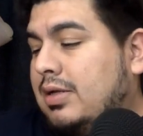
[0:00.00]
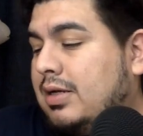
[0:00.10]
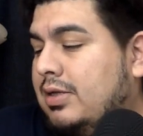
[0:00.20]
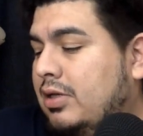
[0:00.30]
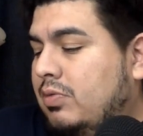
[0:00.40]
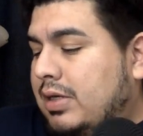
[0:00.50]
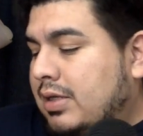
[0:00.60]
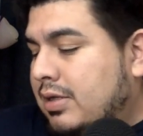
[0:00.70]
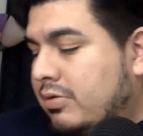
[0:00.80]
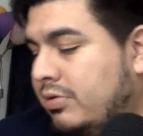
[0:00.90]
I think you want to
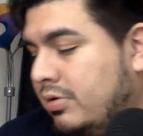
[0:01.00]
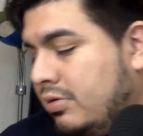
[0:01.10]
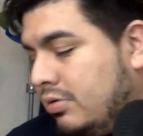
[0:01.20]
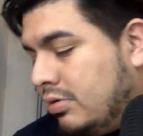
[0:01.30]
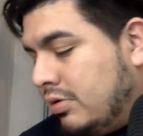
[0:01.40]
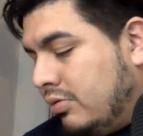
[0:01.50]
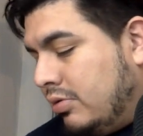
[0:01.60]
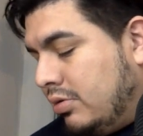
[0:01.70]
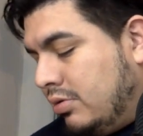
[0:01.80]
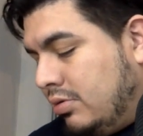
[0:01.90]
get down, right? All right,
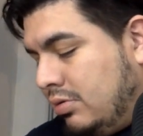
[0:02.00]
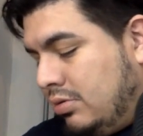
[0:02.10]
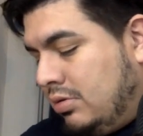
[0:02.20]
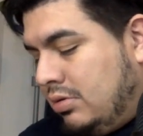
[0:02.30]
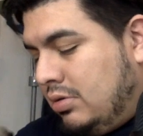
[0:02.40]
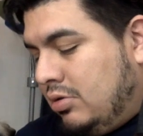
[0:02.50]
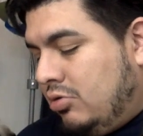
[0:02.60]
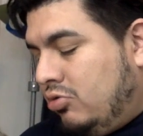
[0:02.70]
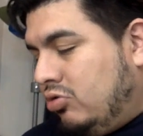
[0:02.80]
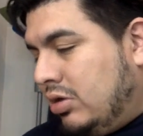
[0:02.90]
hold on,
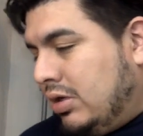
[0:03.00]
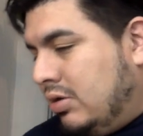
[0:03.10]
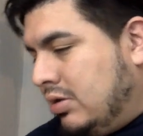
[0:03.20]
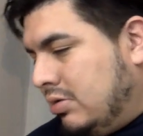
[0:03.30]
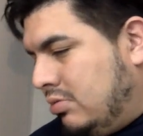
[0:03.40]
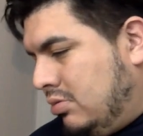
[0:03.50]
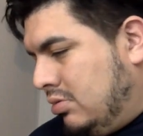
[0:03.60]
let's try to get you down.